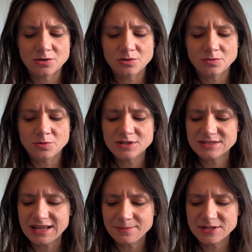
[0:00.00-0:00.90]
What has
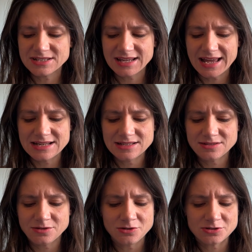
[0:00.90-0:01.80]
happened to Kent, her
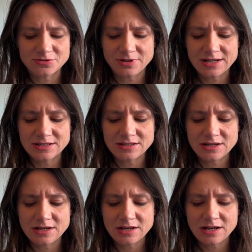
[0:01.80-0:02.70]
oldest friend?
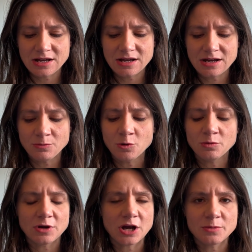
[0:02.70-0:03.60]
And what will
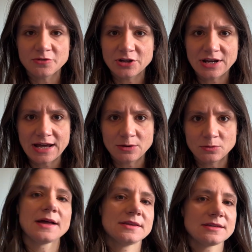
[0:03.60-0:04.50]
become of her now?
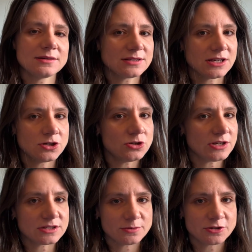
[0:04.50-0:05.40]
Sounds like a good
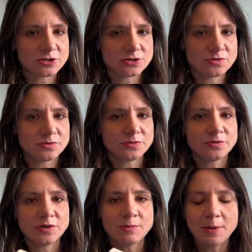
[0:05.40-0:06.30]
exploration of
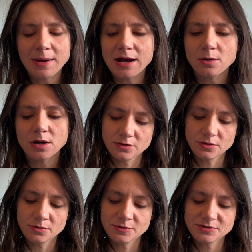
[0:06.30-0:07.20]
female power and
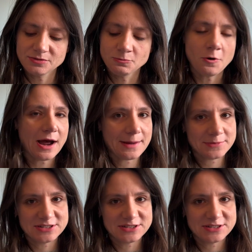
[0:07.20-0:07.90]
almost what happens